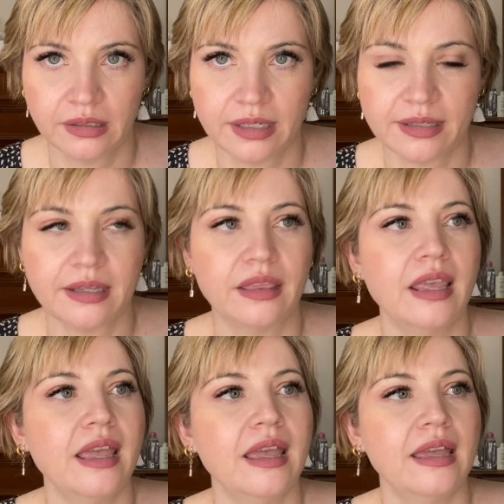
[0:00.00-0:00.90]
that's it
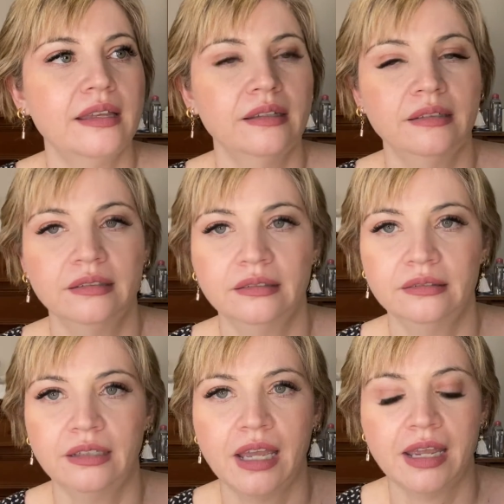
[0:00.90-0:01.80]
there.
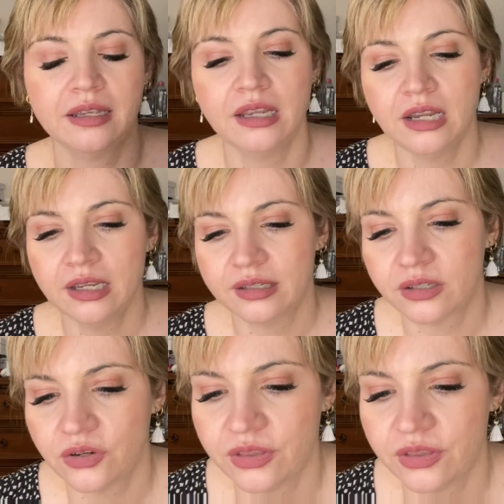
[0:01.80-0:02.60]
Okay, so